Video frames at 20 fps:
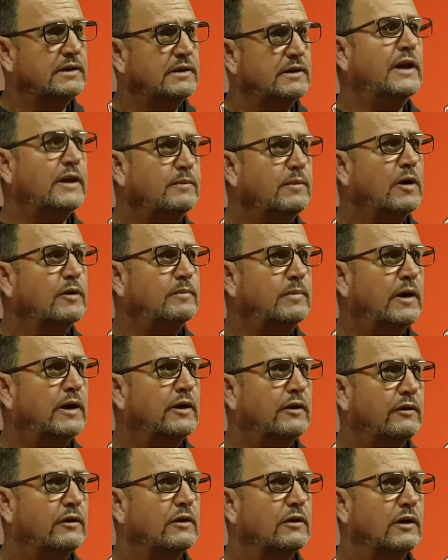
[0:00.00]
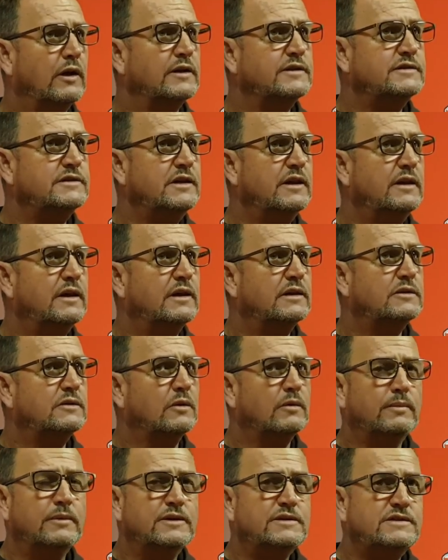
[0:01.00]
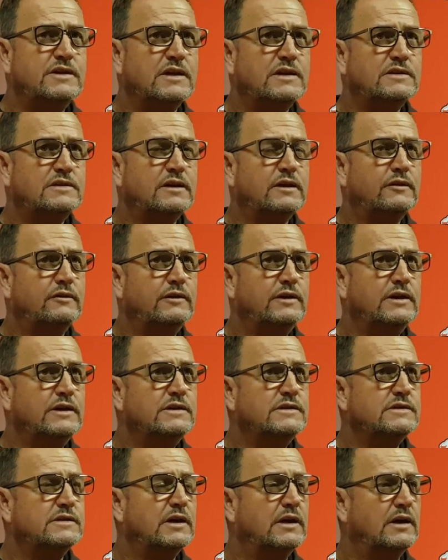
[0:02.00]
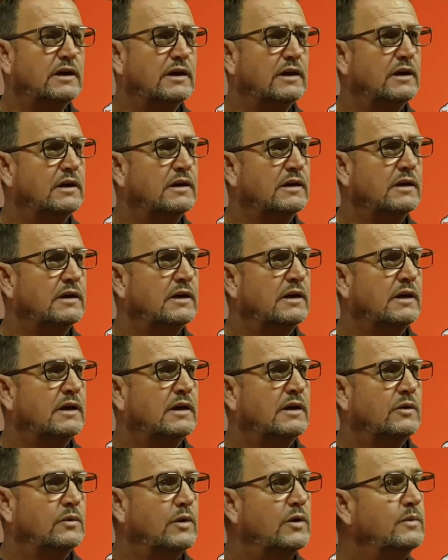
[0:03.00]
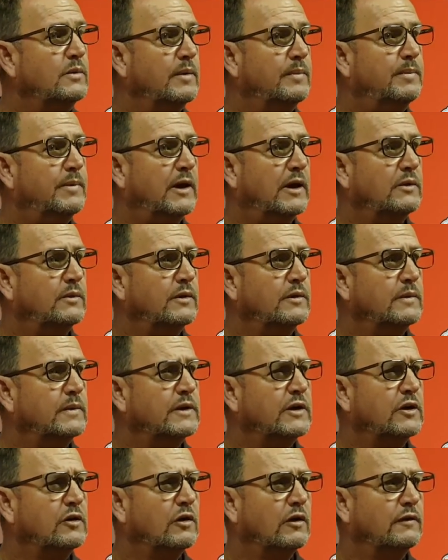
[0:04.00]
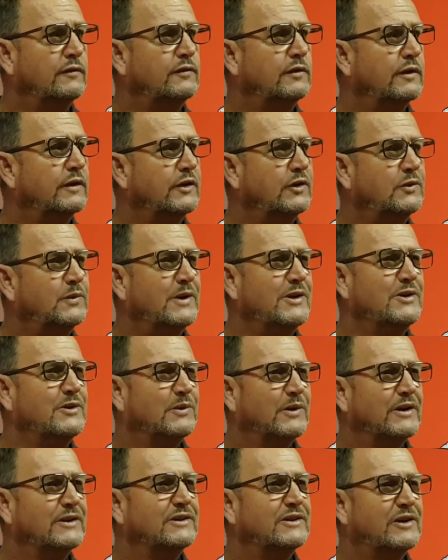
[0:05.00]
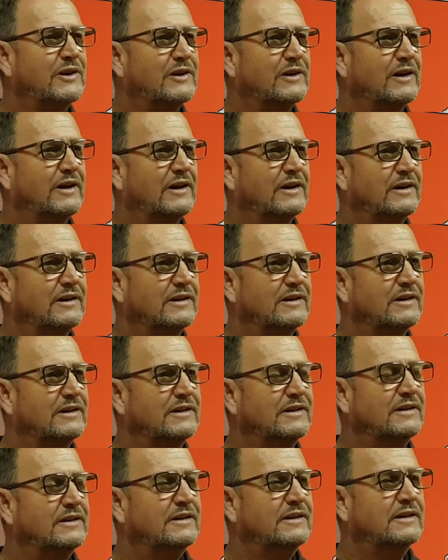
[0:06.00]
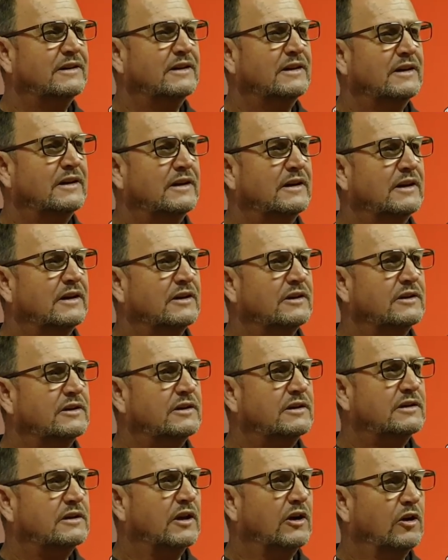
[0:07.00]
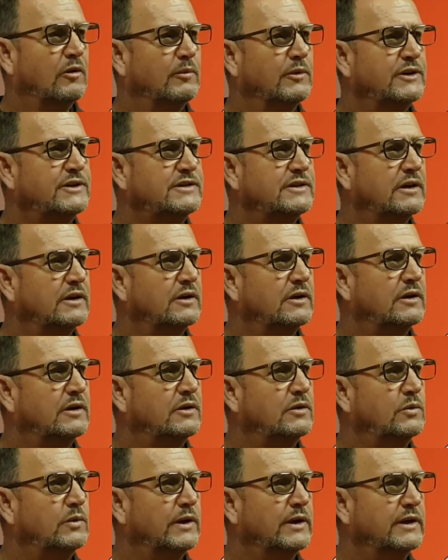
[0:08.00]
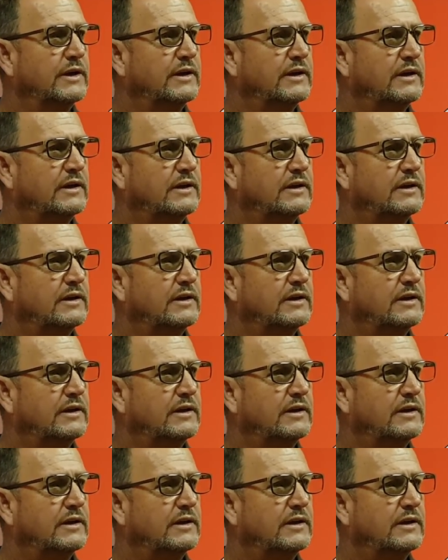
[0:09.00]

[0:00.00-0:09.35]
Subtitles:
That might play a role. I see that it will be 6 degrees when we play, when we kick off with a 21-kilometre wind.